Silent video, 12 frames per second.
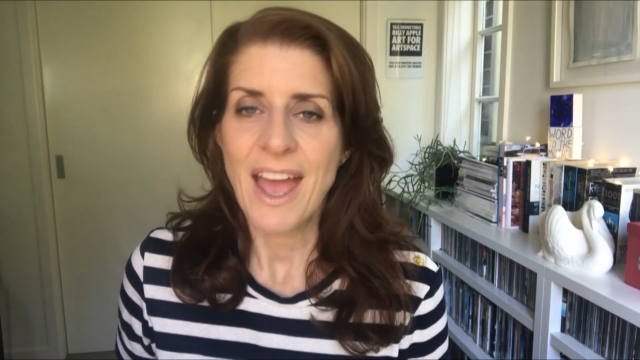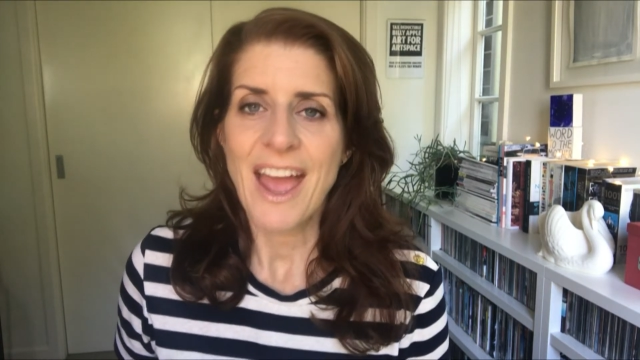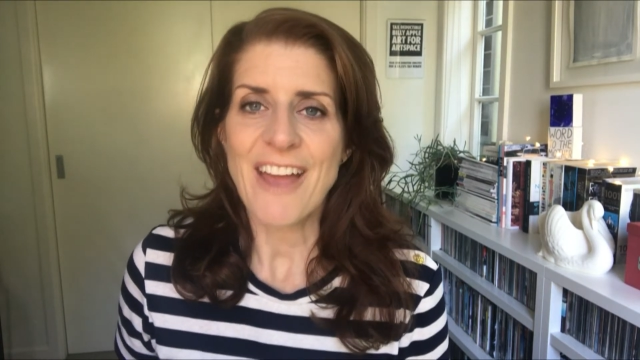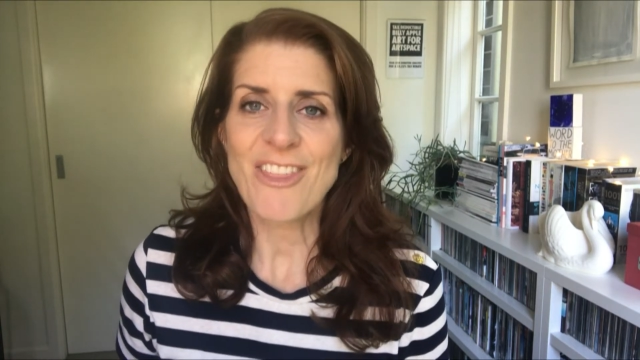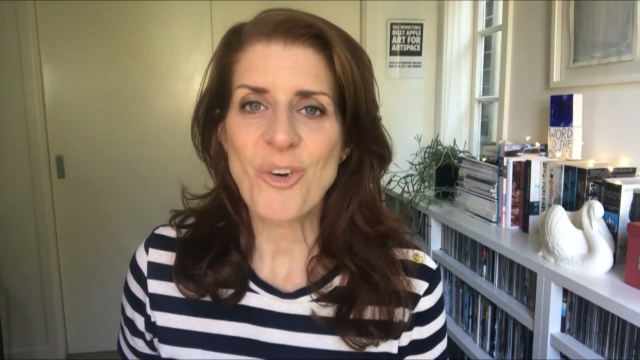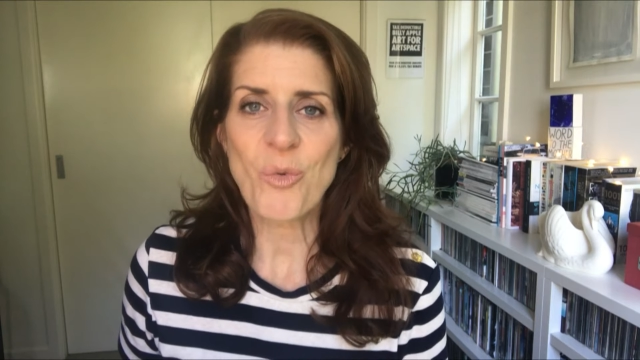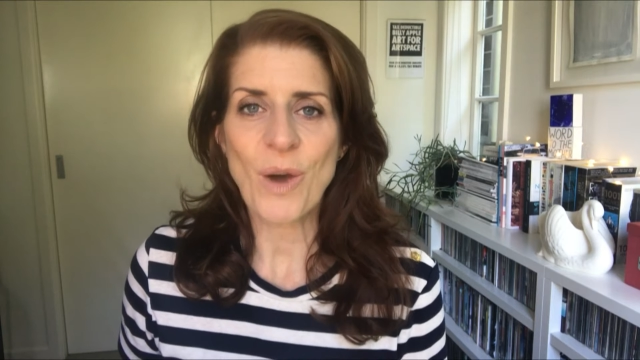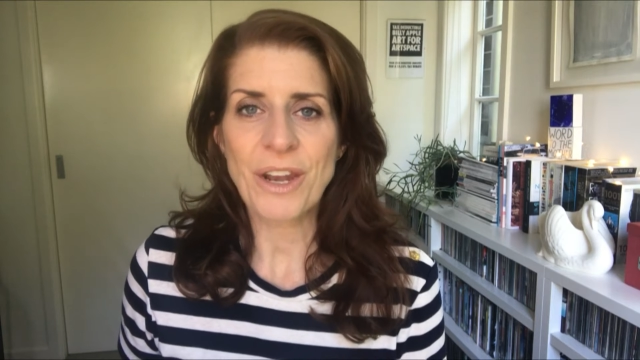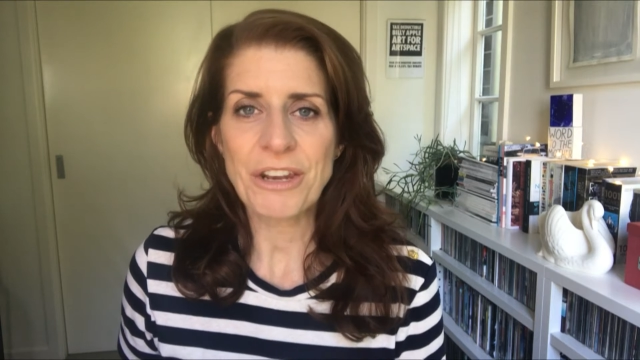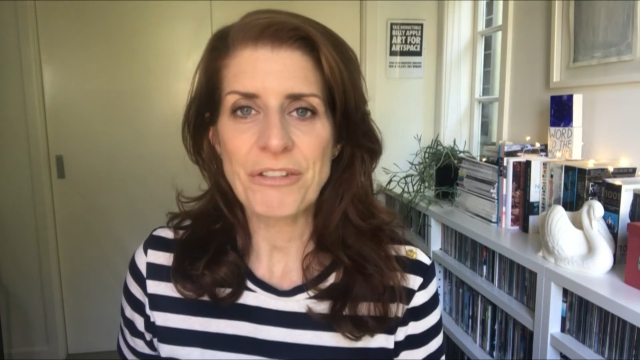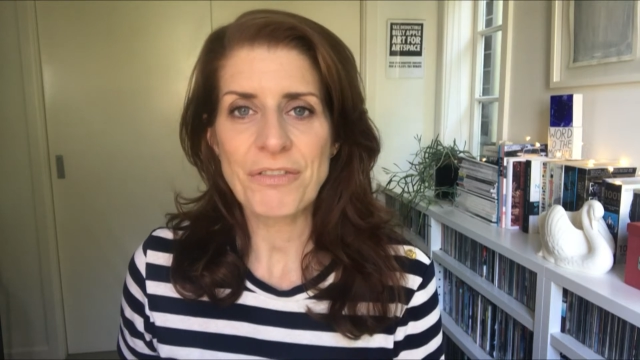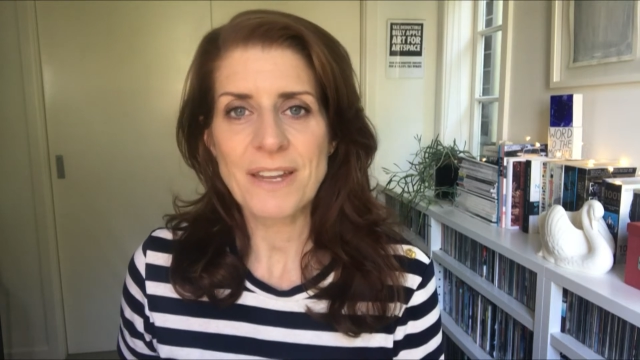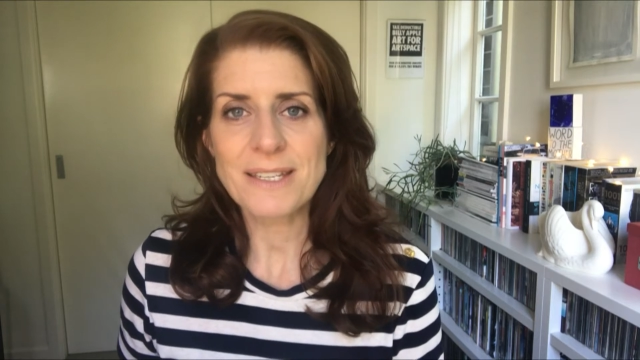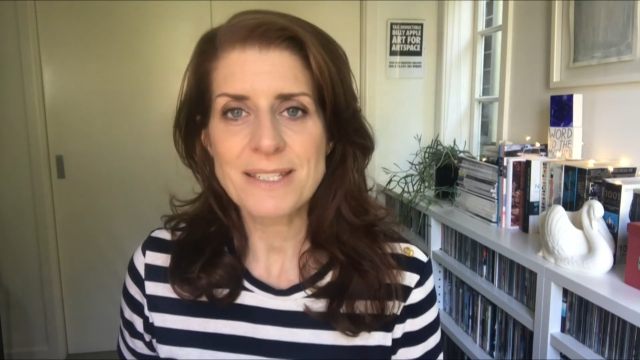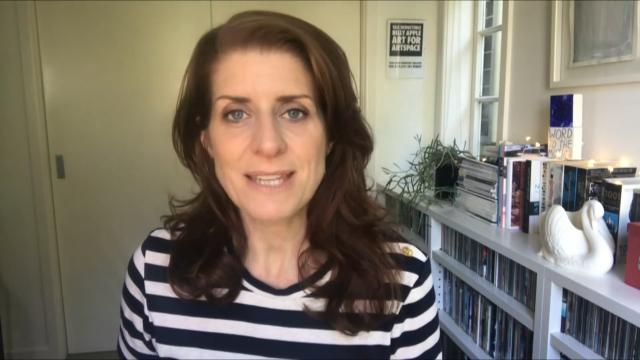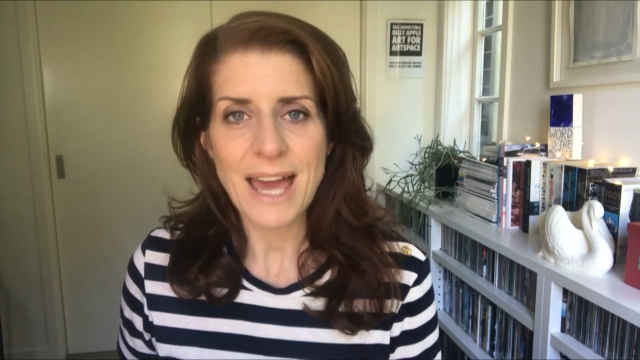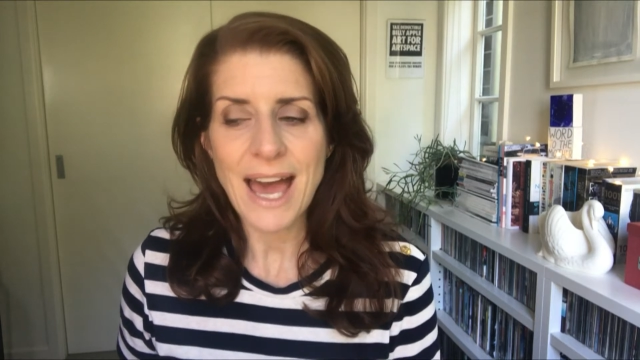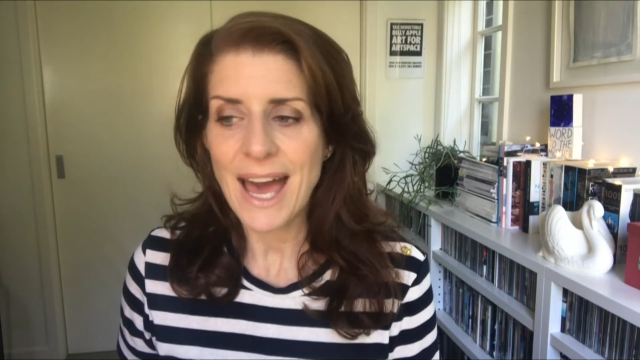and the wonderfully
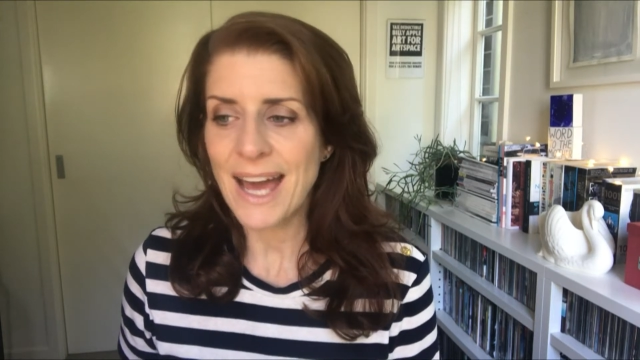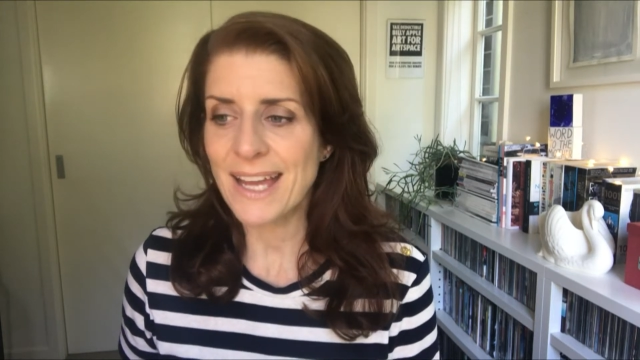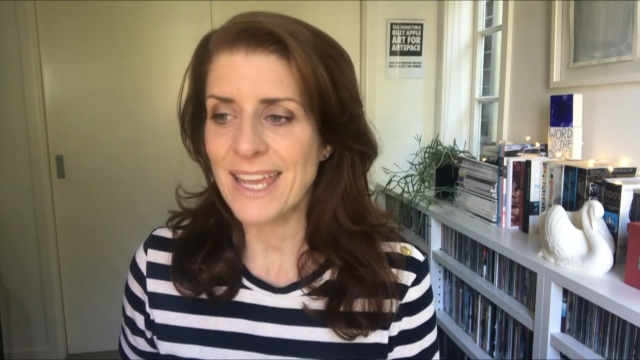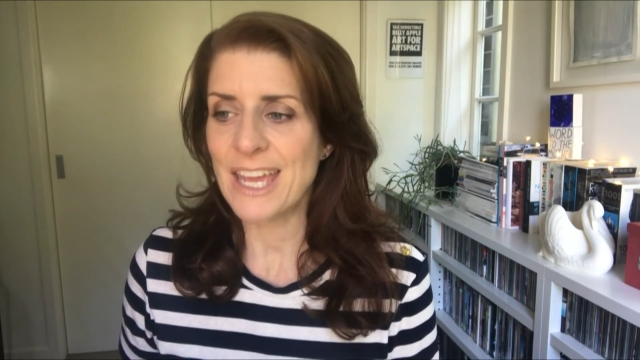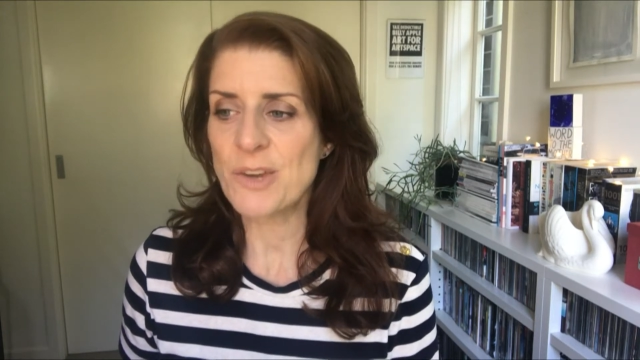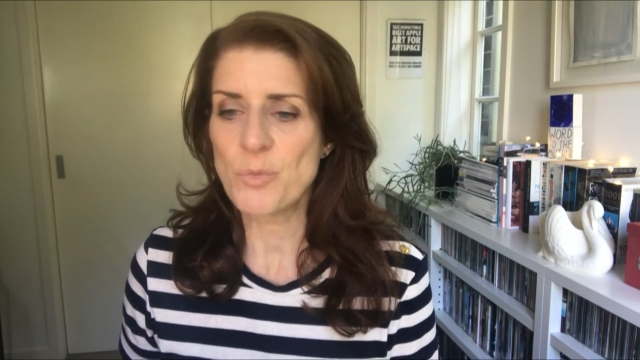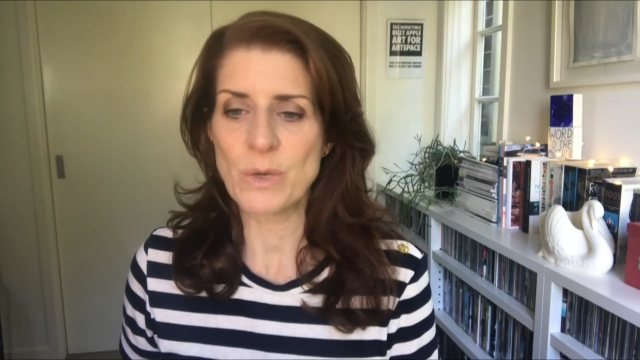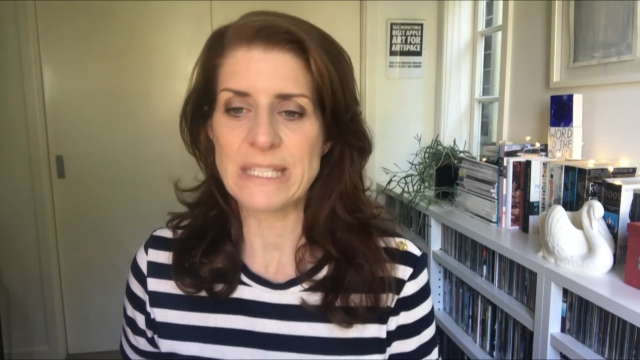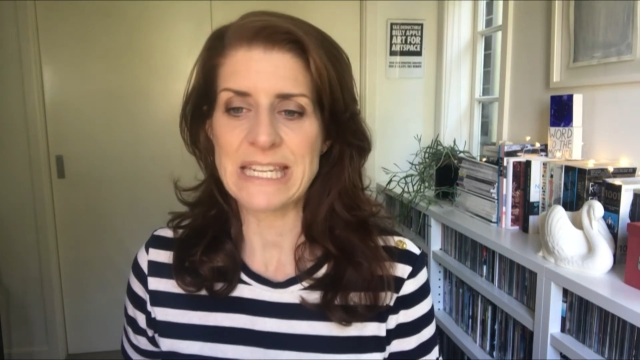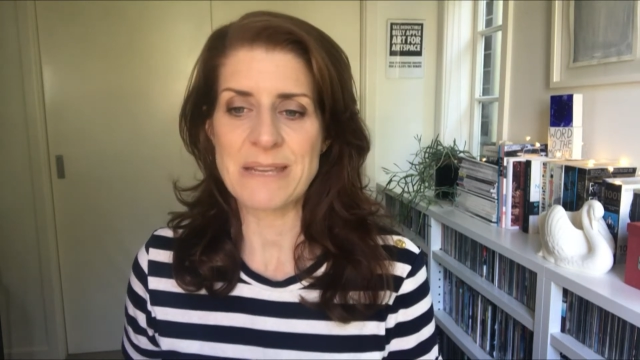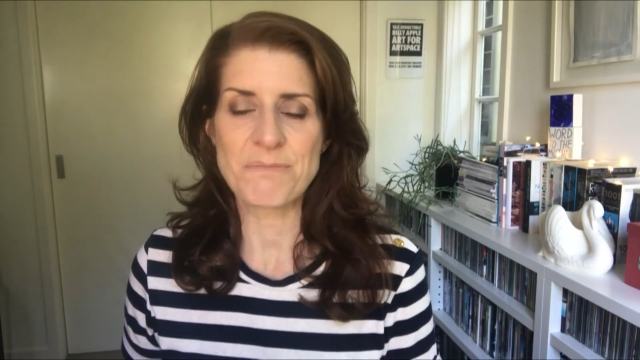dark and witty